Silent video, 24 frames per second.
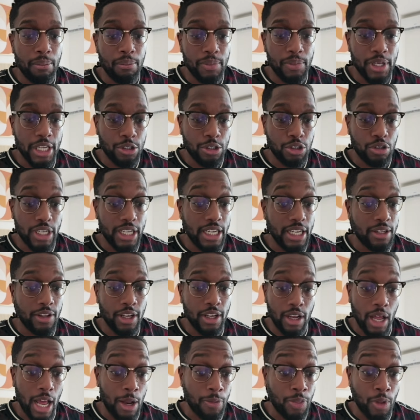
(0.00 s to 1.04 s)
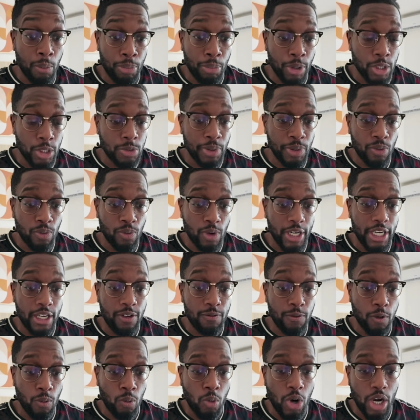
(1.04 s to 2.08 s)
Literally, the bot's been
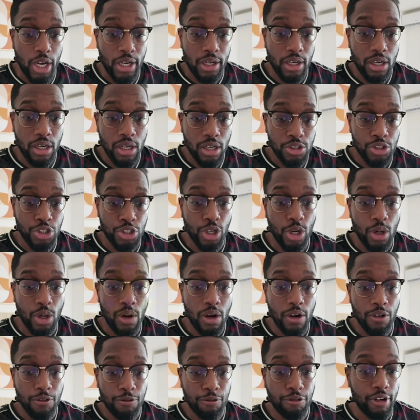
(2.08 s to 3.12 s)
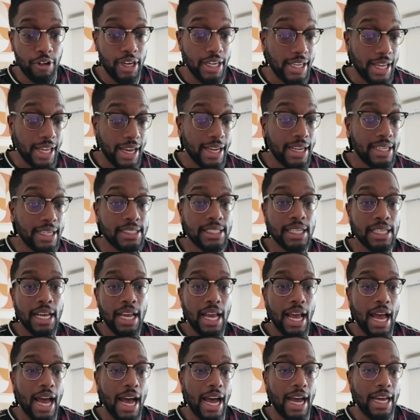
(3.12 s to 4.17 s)
running for 1, 2, 3 days,
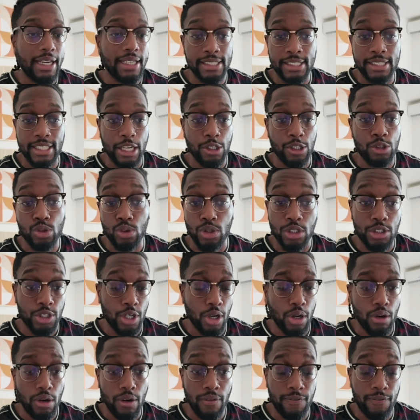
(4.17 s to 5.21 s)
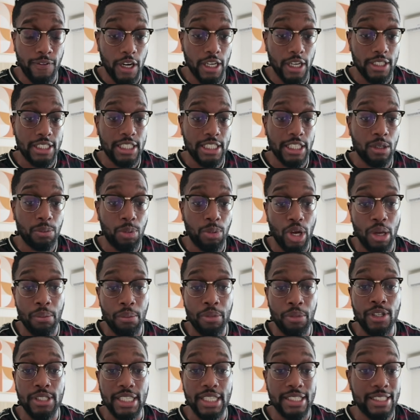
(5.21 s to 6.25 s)
and it's scheduled a total of 13
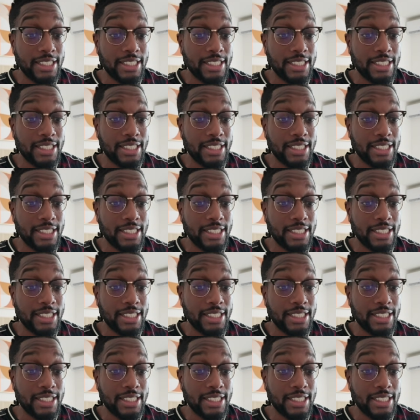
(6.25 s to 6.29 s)
appointments.